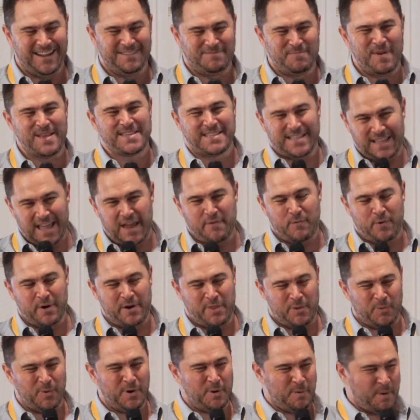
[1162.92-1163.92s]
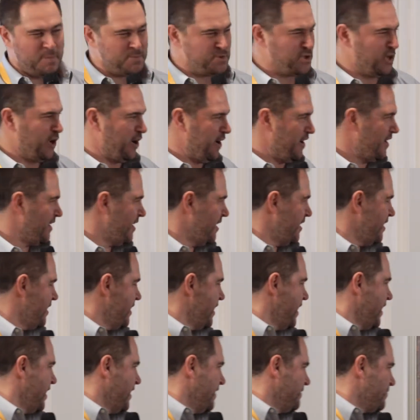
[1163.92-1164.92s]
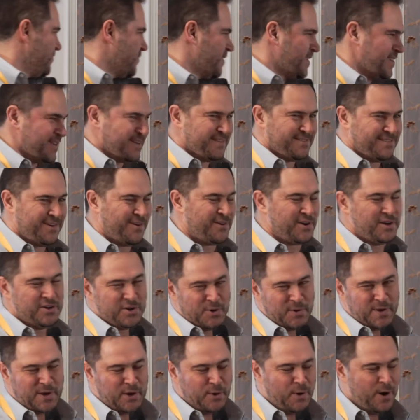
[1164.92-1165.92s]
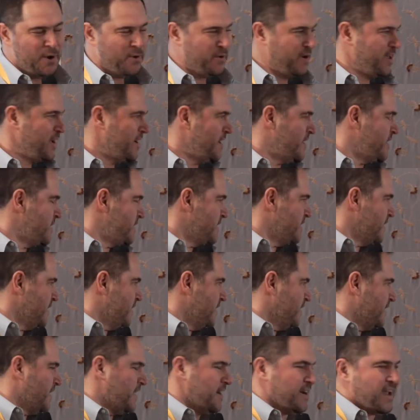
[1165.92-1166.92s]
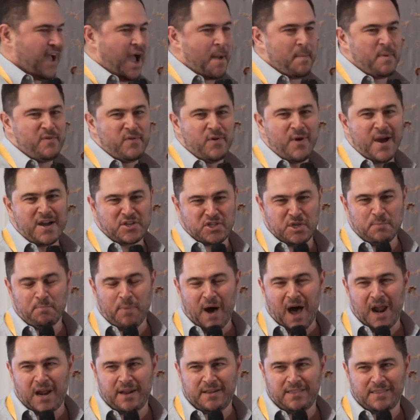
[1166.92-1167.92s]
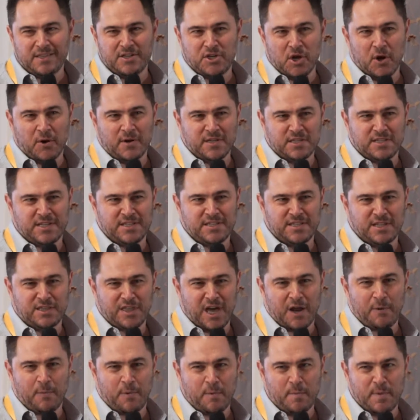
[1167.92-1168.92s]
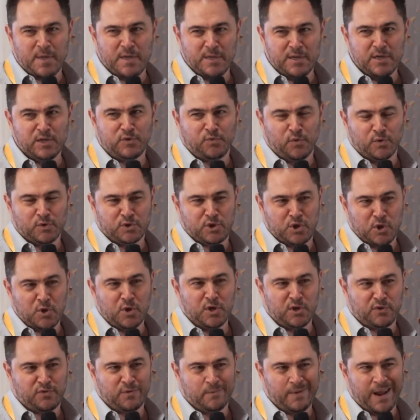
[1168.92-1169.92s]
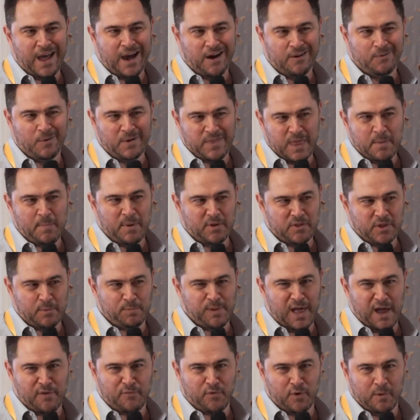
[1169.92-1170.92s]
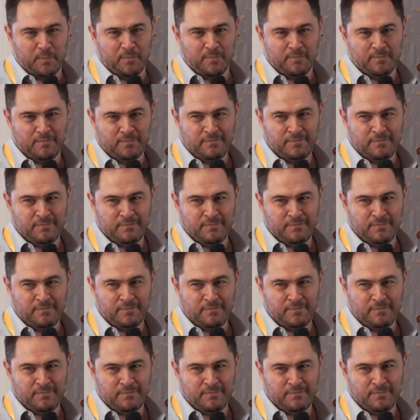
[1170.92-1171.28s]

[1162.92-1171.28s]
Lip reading: Basically everyone in the room, I'm sure. Or you're doing your own. How many of you actually bought the tokens because you thought it would be useful 2 years from now when they built the platform?